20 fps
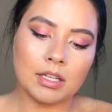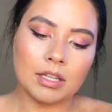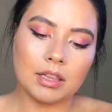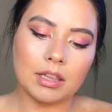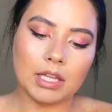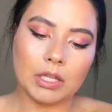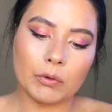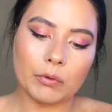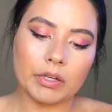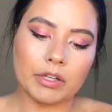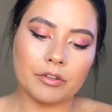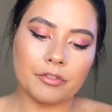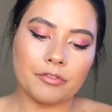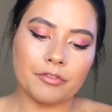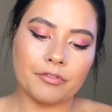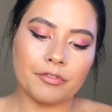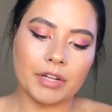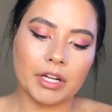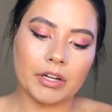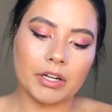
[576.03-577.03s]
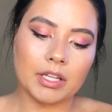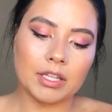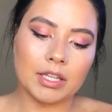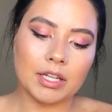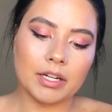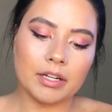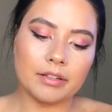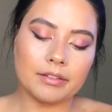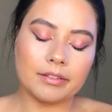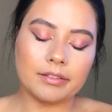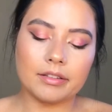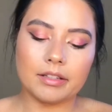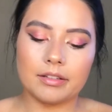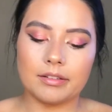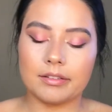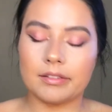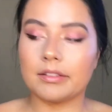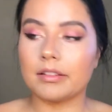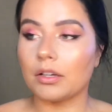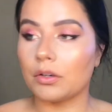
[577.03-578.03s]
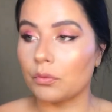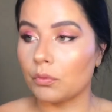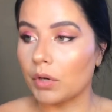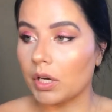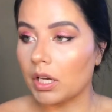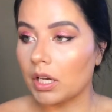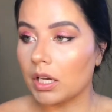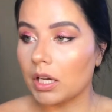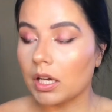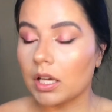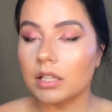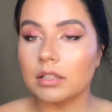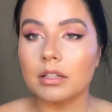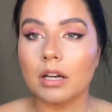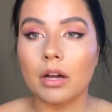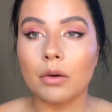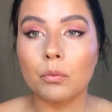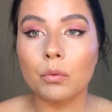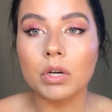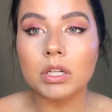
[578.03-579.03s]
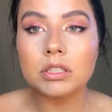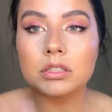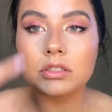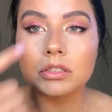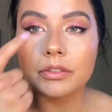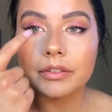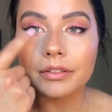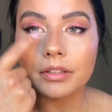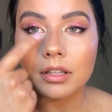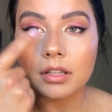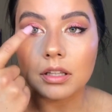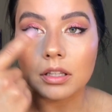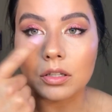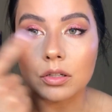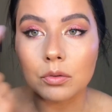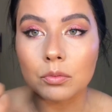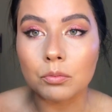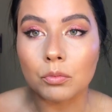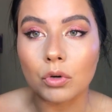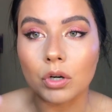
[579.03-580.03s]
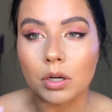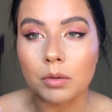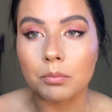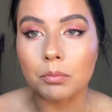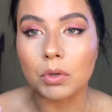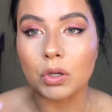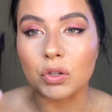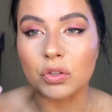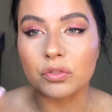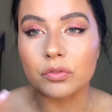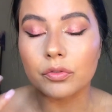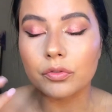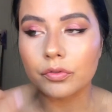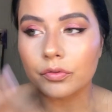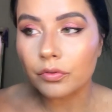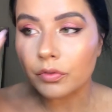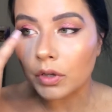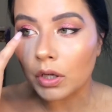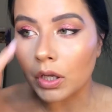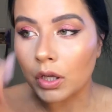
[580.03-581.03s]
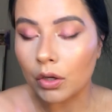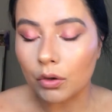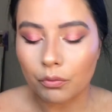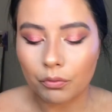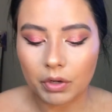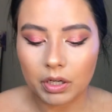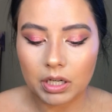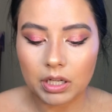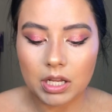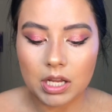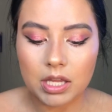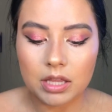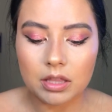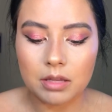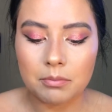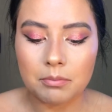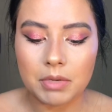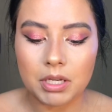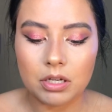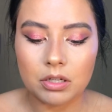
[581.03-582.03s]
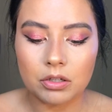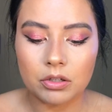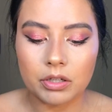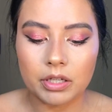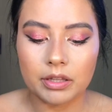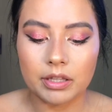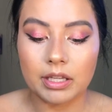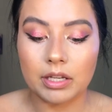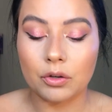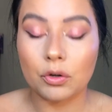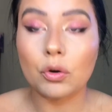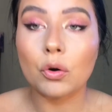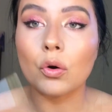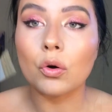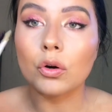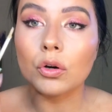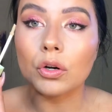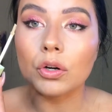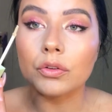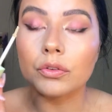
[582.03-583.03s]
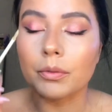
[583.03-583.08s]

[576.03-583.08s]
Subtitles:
Liquid Fairy Lights and Sunray, and I want just a little more oomph right in the middle, in the inner corner.